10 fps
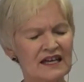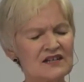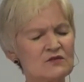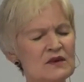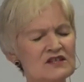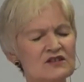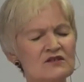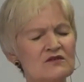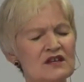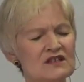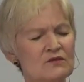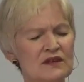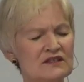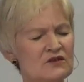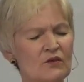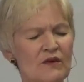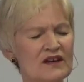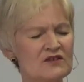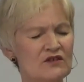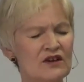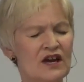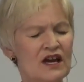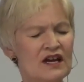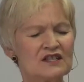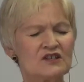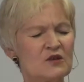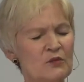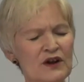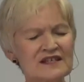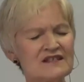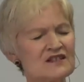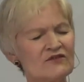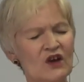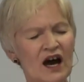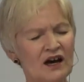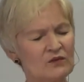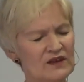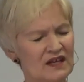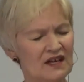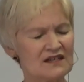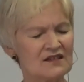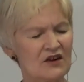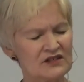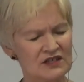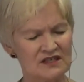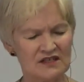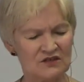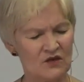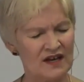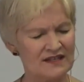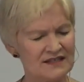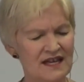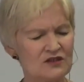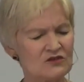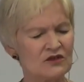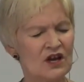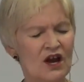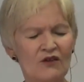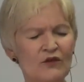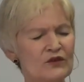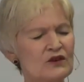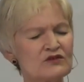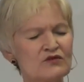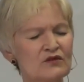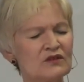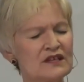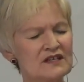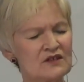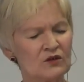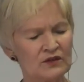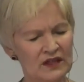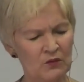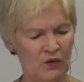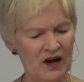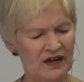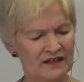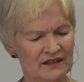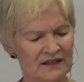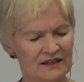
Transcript: And as we do this, we surrender to the presence of God within us, our Jesus Christ nature, for there truly is only one.